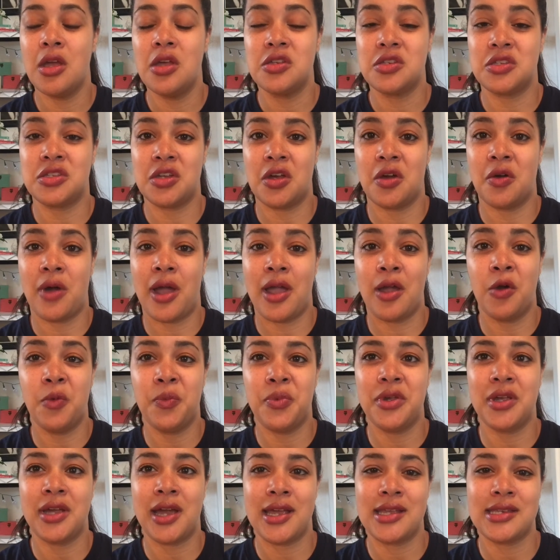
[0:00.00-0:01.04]
so I
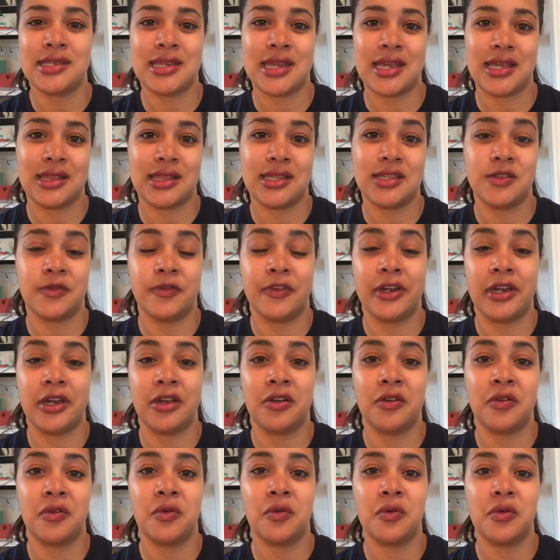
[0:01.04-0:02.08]
hope you guys like this
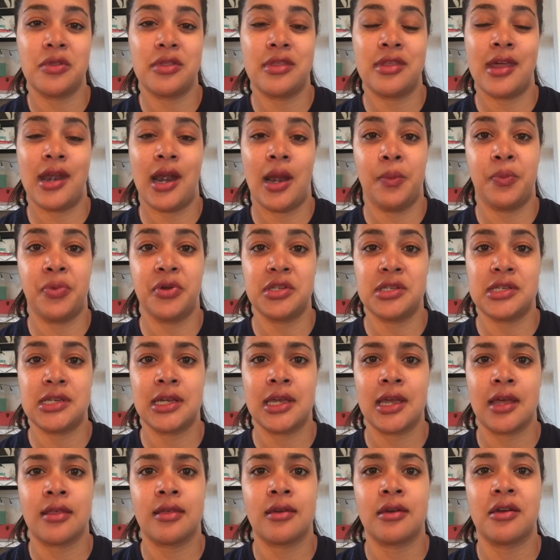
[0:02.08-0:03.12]
video that I put
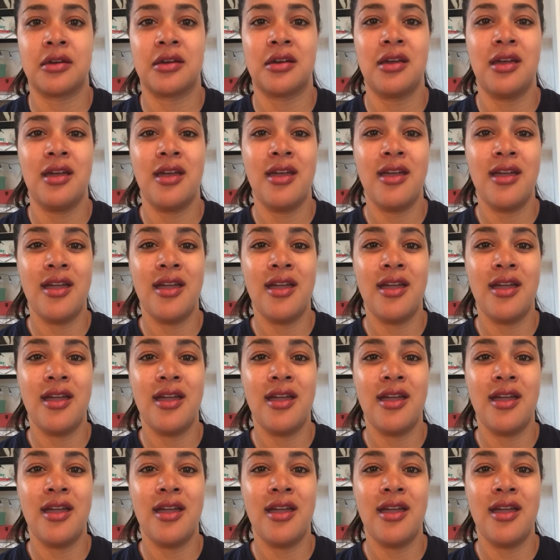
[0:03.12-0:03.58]
together